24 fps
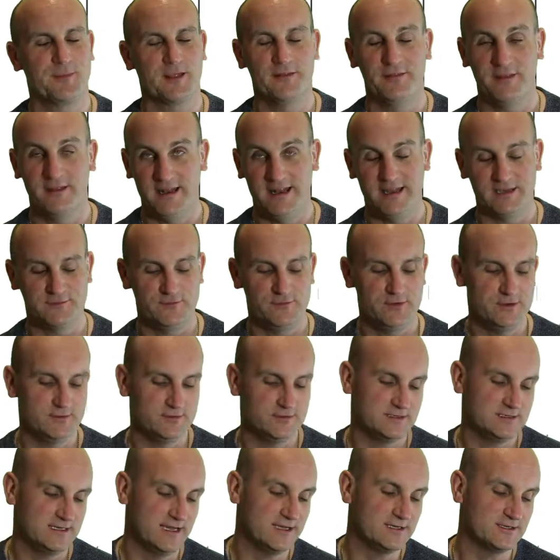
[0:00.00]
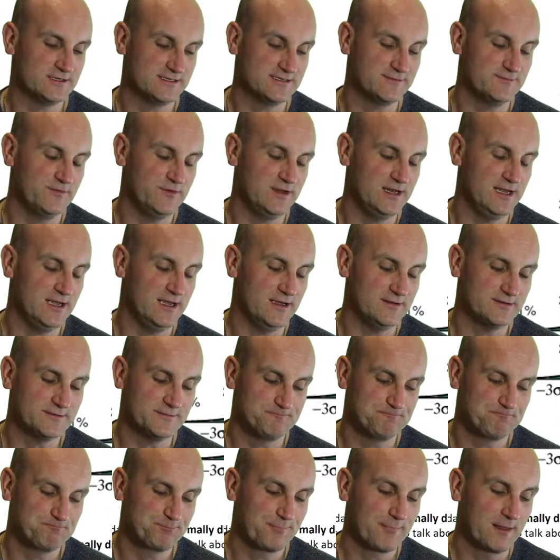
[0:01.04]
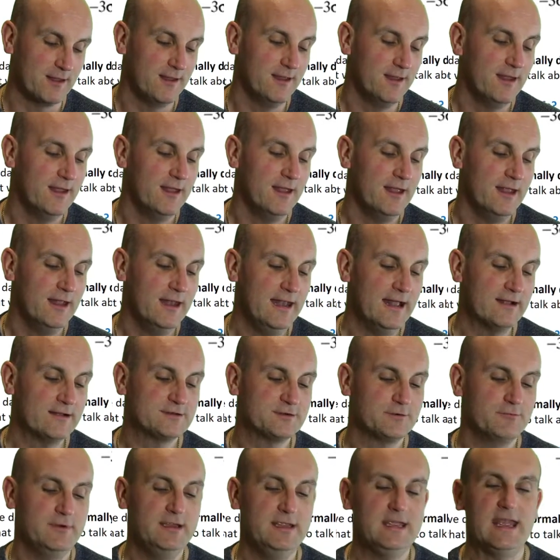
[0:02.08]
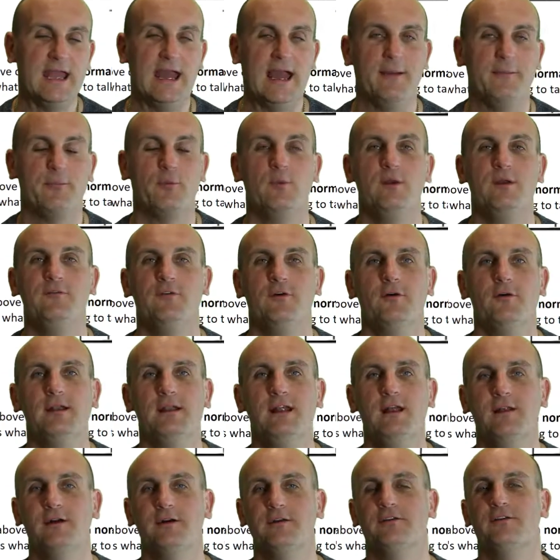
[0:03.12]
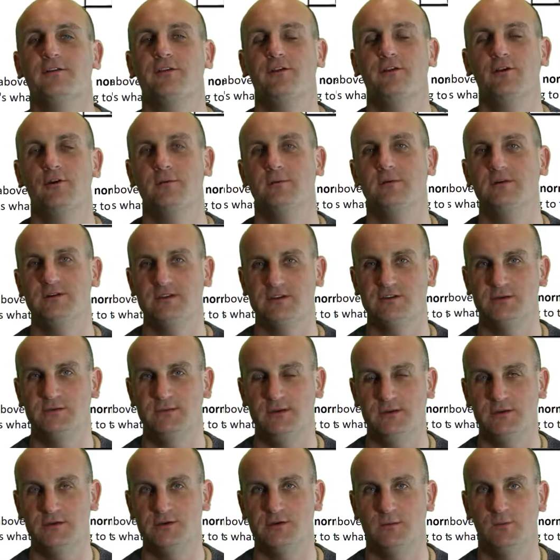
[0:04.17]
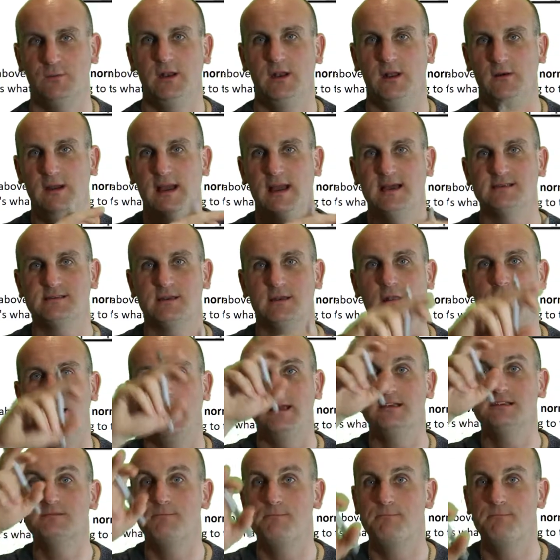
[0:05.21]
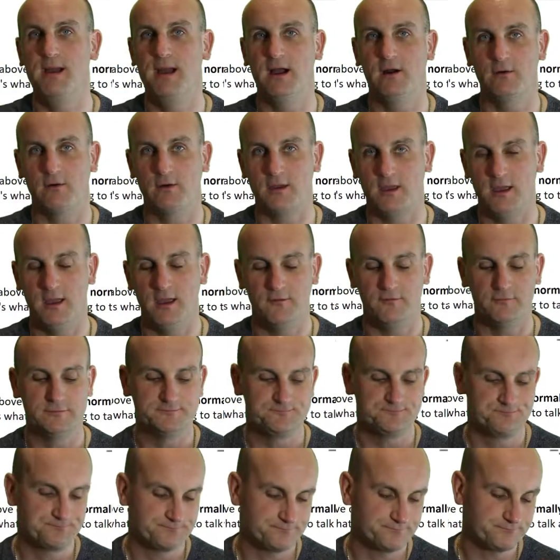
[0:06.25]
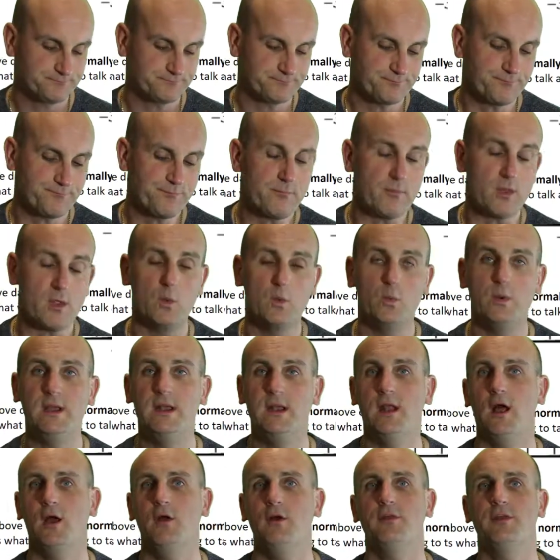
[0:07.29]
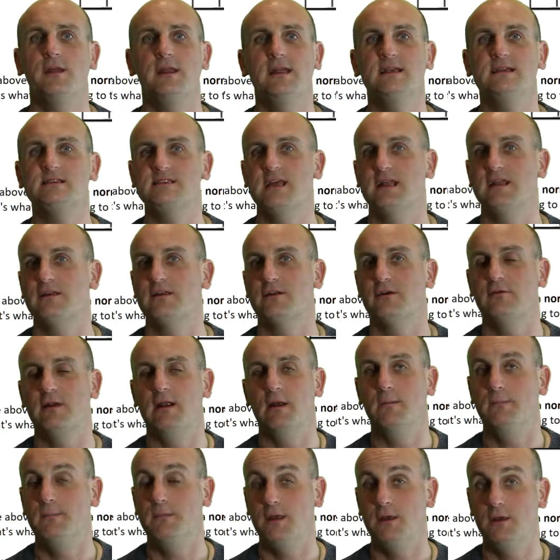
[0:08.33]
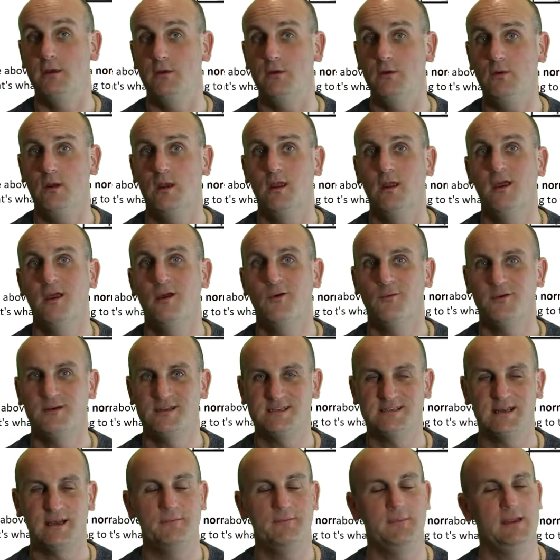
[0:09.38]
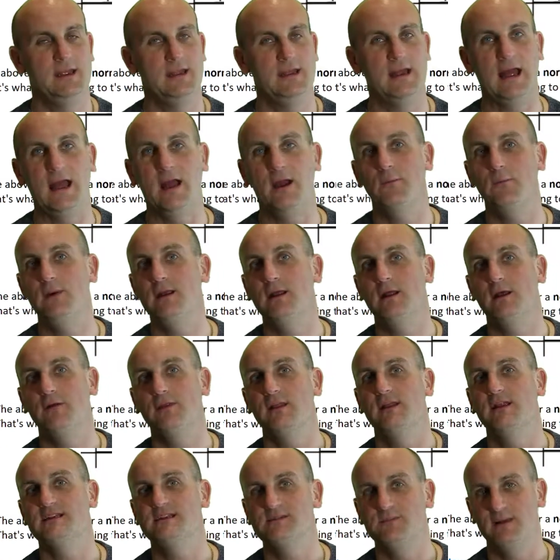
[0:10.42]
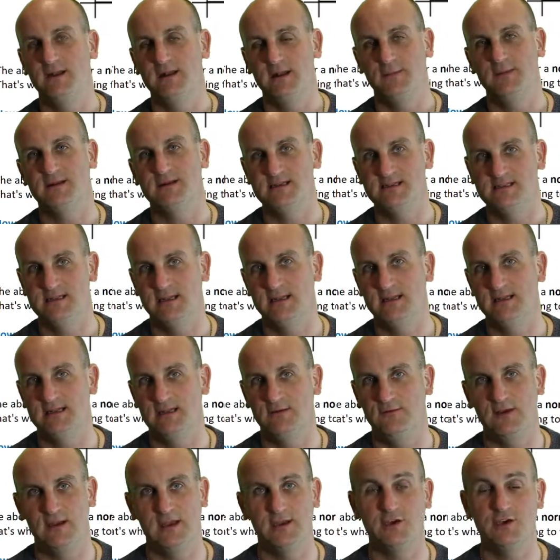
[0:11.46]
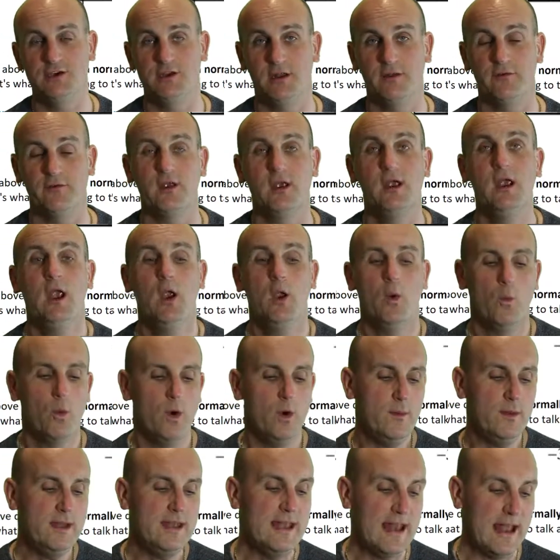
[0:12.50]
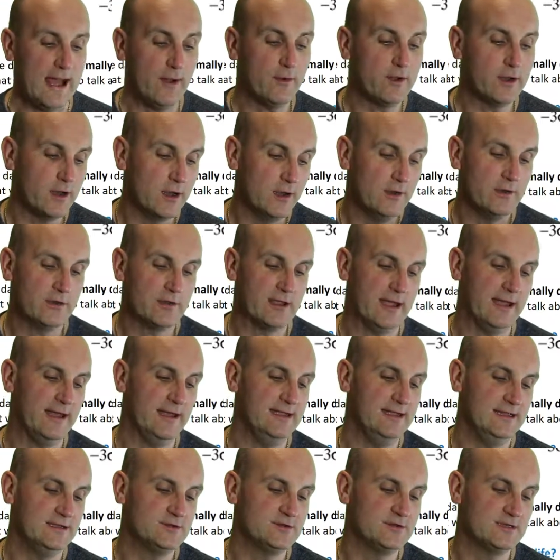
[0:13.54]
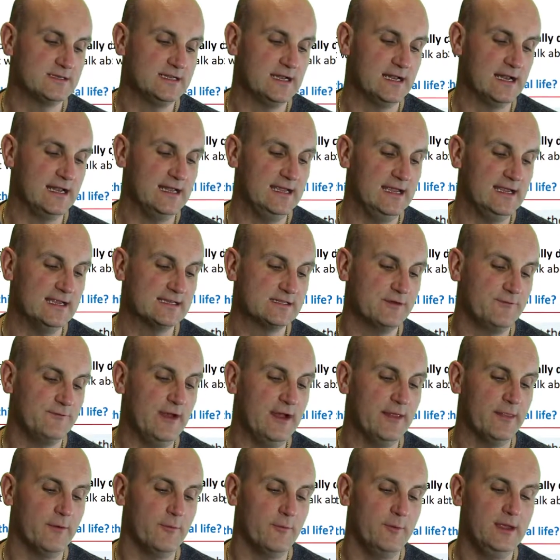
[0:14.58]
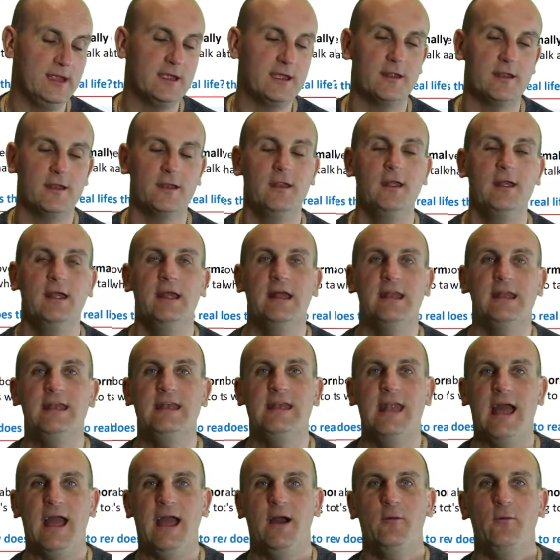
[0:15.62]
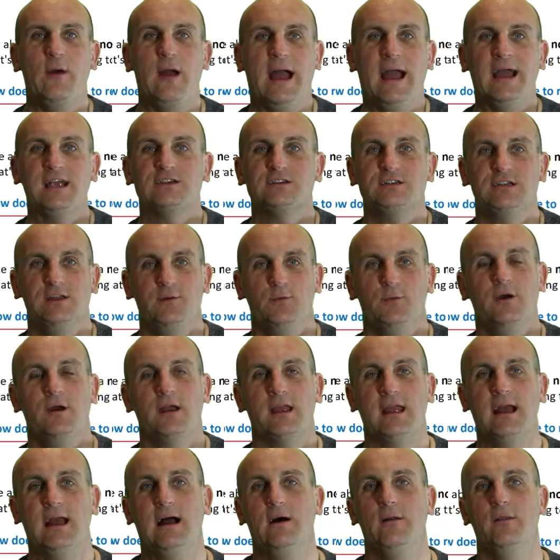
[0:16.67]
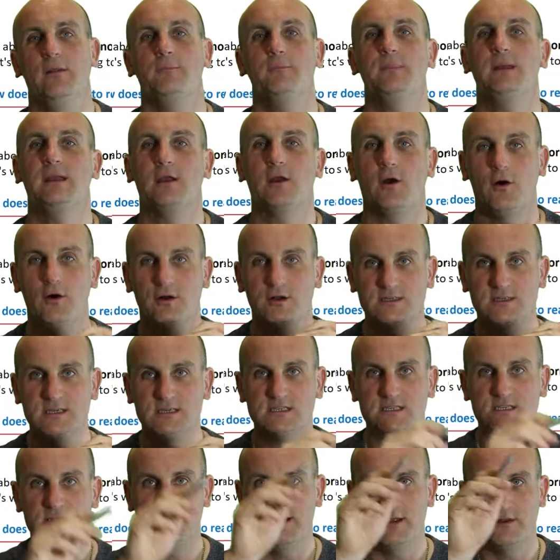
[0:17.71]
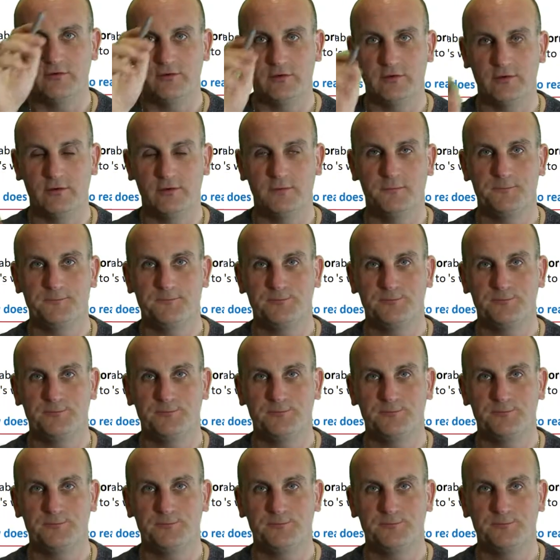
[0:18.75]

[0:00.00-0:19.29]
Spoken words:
the next few sections and videos. Now, to recap, we've already looked at the normal distribution. We know it has a nice bell curve. We know that it's centered around mu, which is our mean, and we know that it's split up into standard deviations. What we're now going to look at, interestingly, is the fact that we can now actually work out that because it's symmetrical,